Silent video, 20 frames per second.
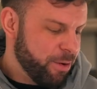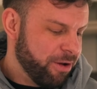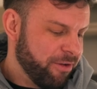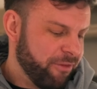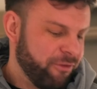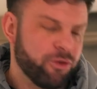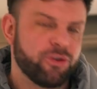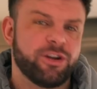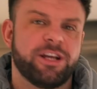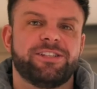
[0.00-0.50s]

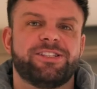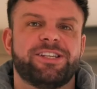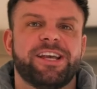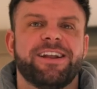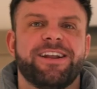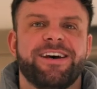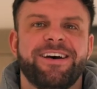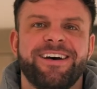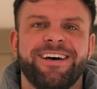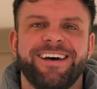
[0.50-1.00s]
front and
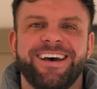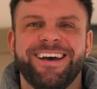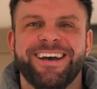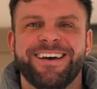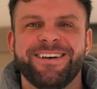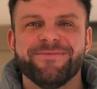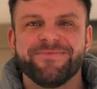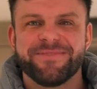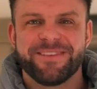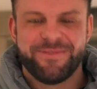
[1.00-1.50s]
centre,
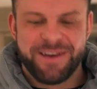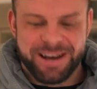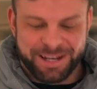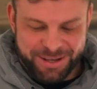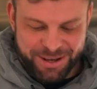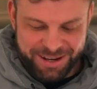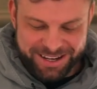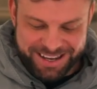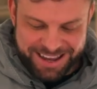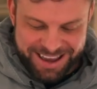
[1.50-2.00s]
red
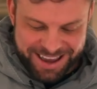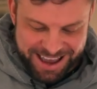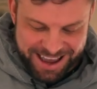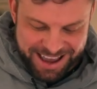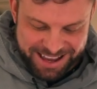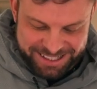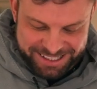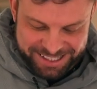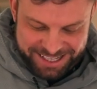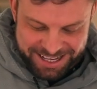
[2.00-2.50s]
Connie ears,